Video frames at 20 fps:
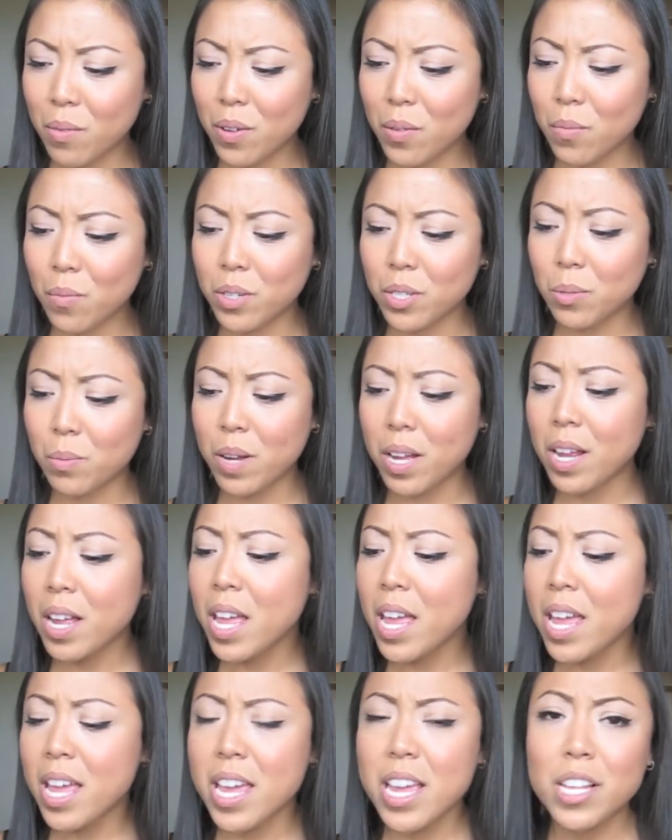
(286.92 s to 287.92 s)
which
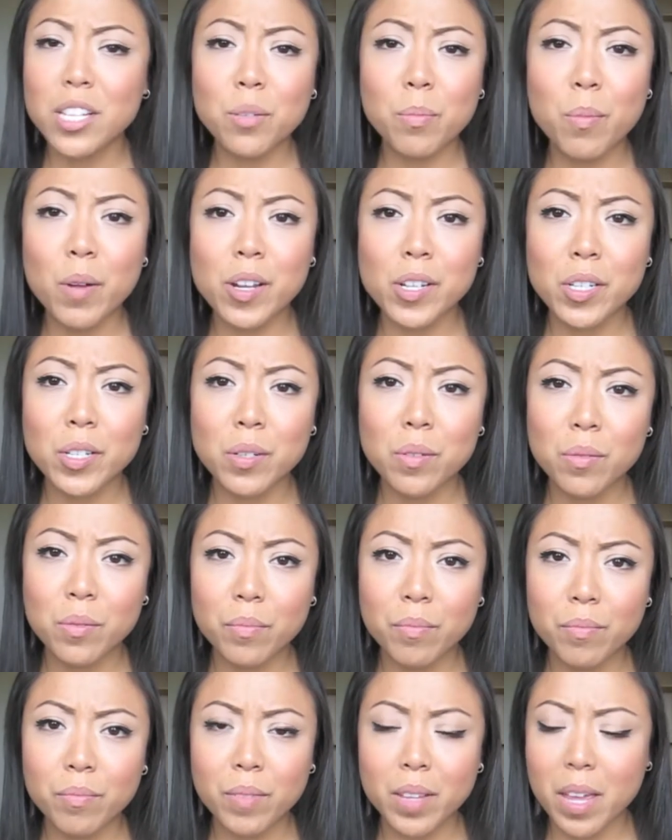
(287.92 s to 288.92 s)
each brush
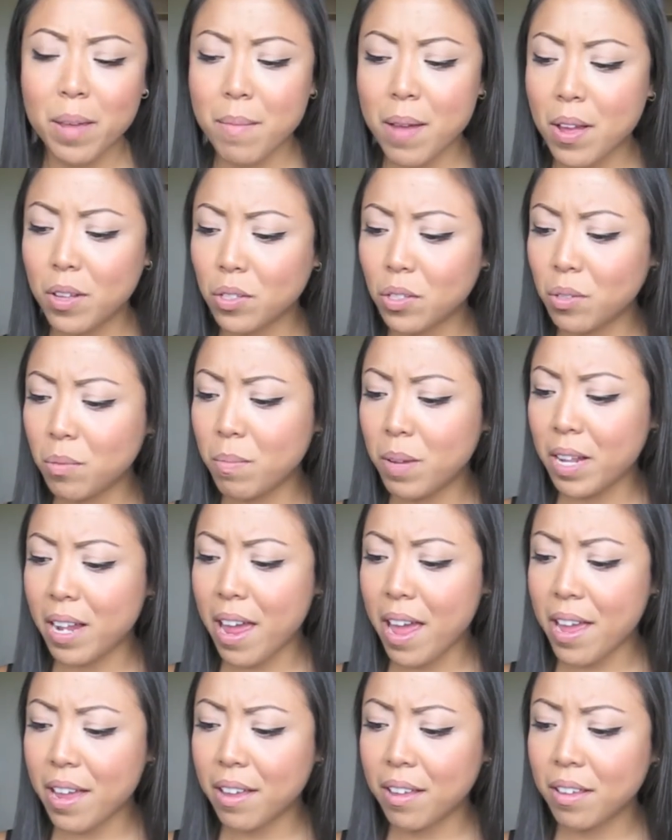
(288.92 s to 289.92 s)
came out to be
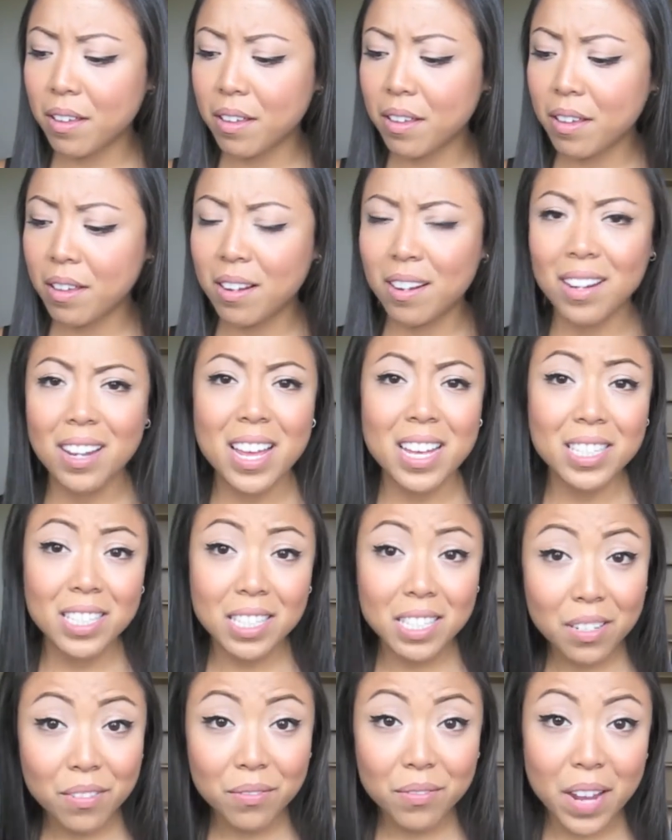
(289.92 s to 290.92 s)
less
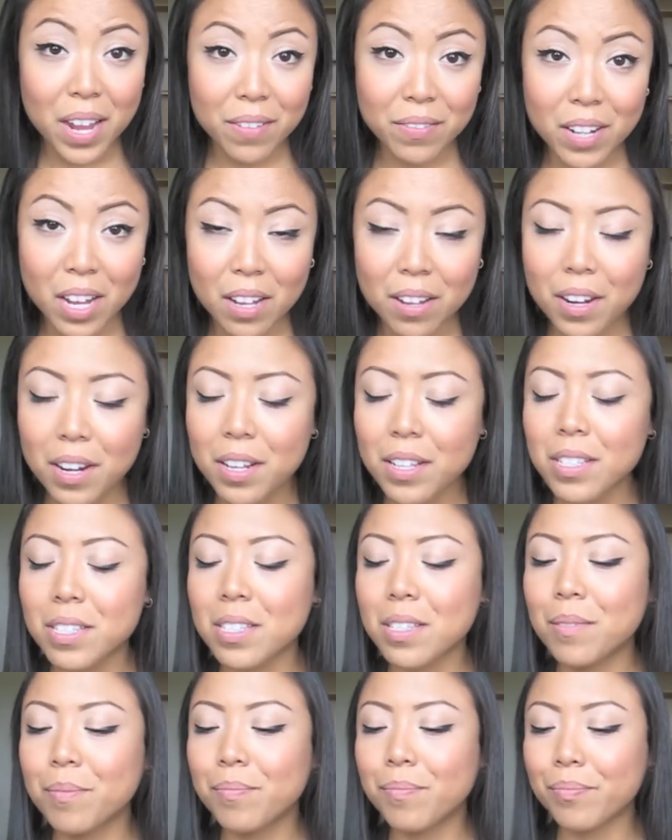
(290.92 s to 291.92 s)
than
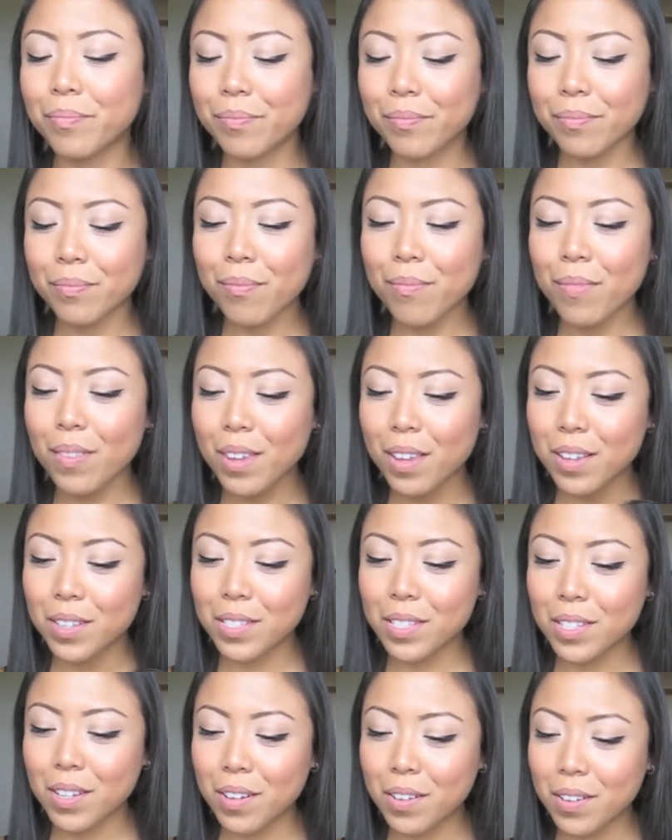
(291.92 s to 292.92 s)
$5.
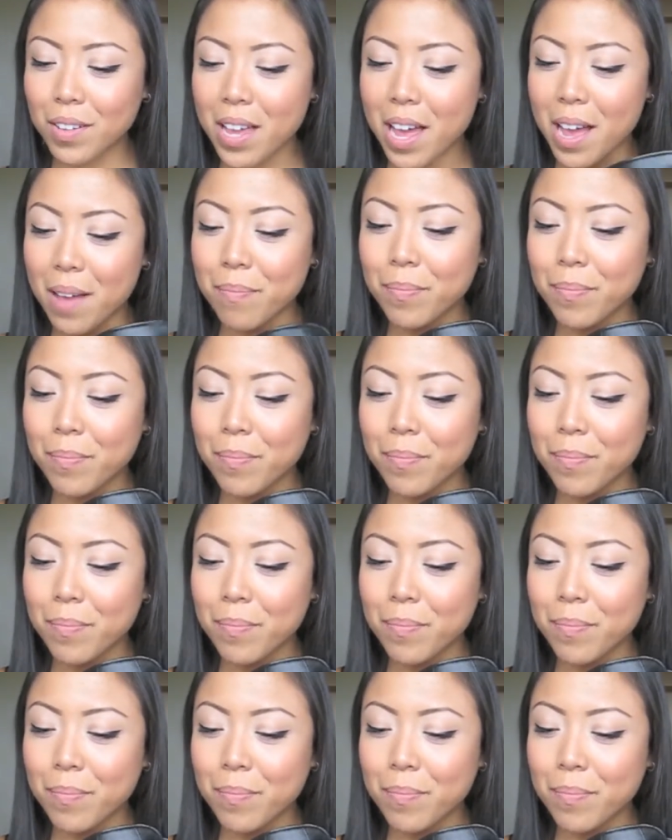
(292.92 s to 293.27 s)
So yeah.